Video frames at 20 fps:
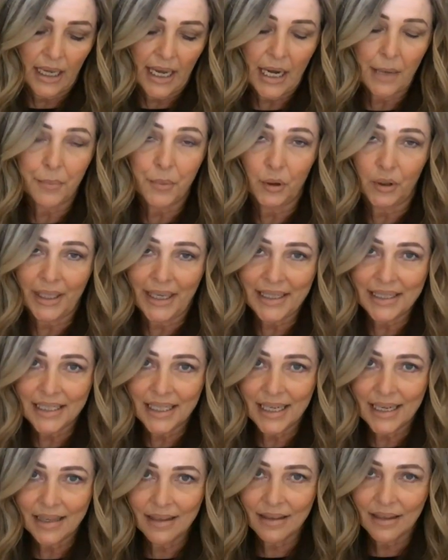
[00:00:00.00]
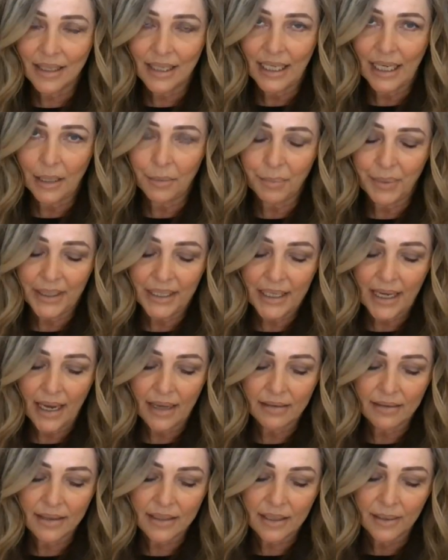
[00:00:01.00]
April 18th, it
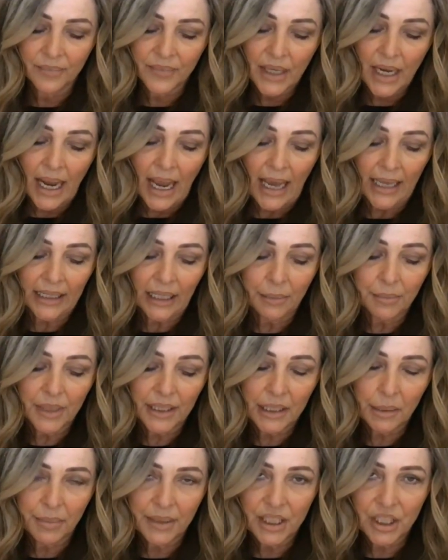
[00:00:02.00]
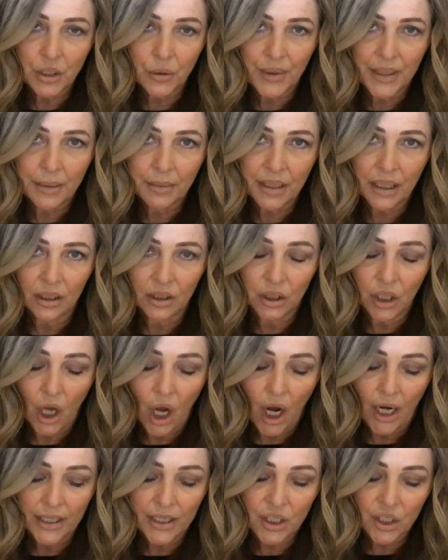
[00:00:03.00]
begins. And I'm going to be doing the
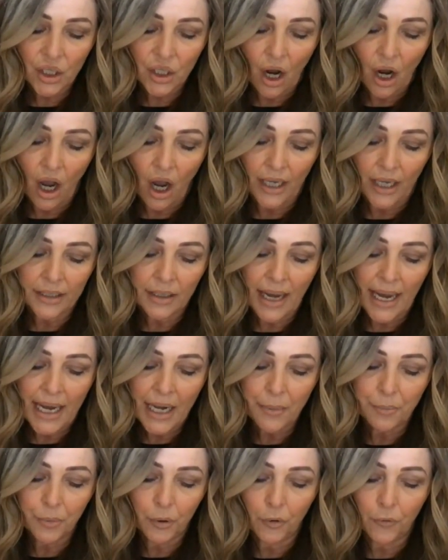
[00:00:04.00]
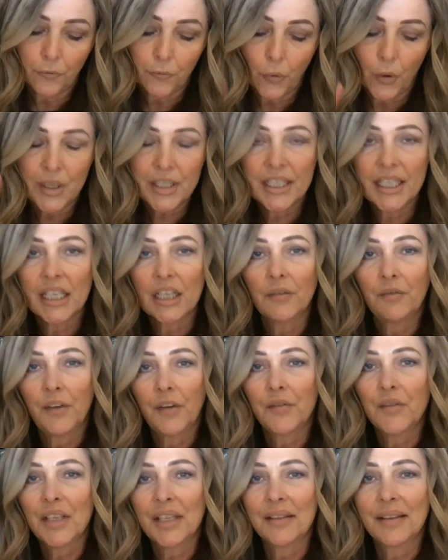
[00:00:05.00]
launch on April 14th,
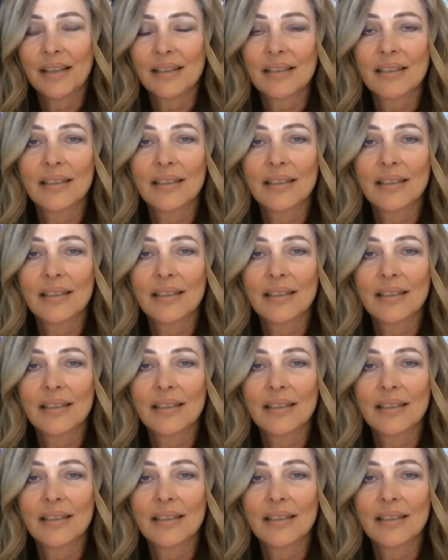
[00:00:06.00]
15th, and